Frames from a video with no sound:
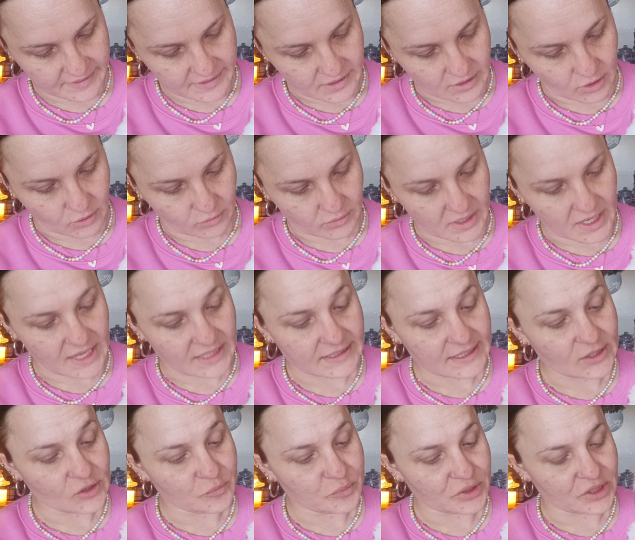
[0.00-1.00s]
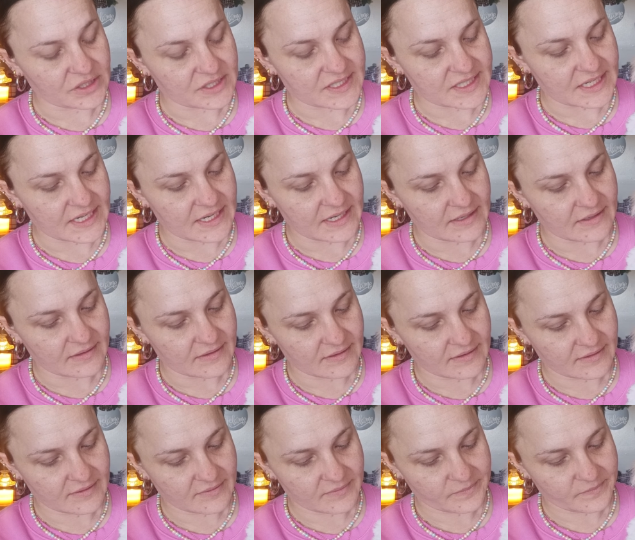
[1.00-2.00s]
Oh, hello, Percy.
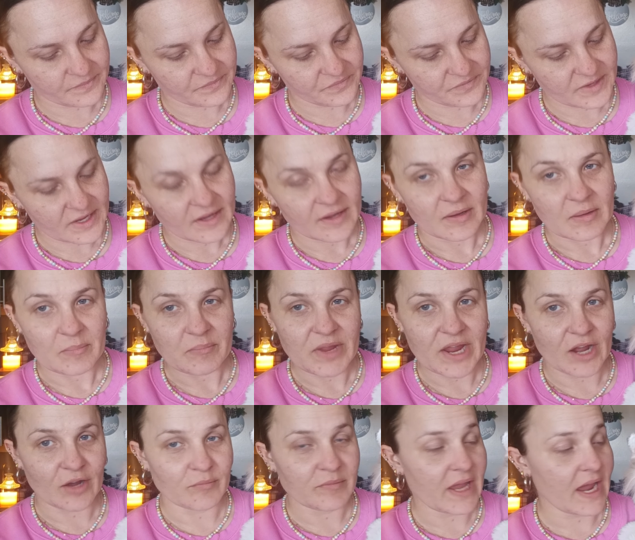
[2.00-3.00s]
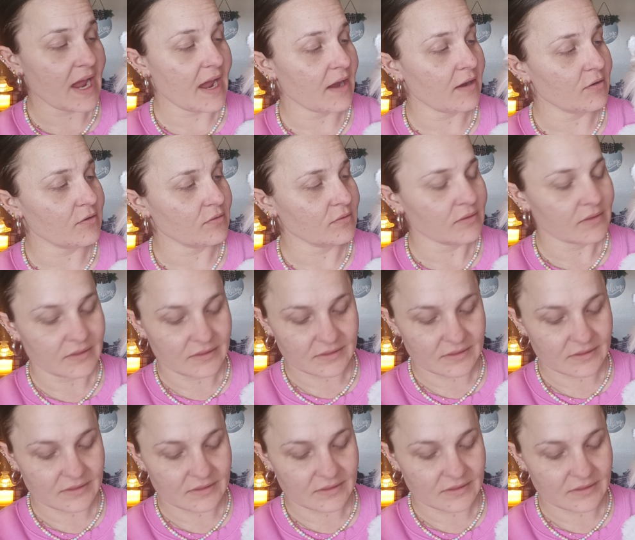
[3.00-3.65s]
Meow, meow.